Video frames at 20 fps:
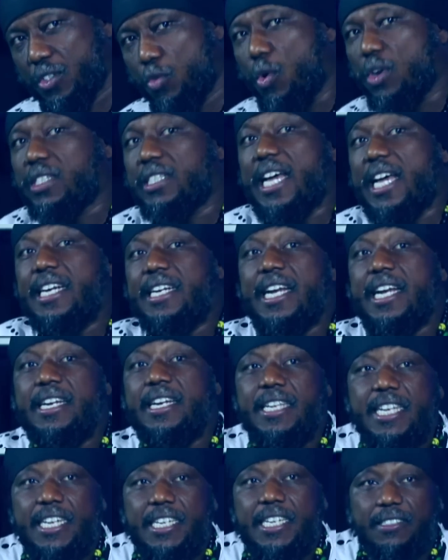Was there the
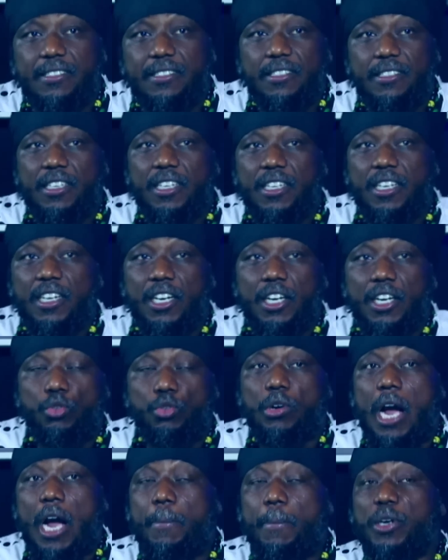need
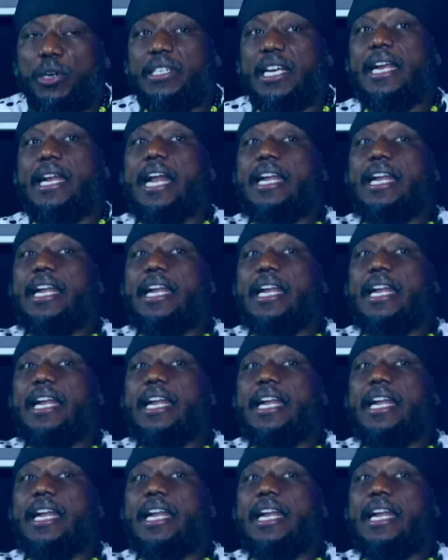to come out and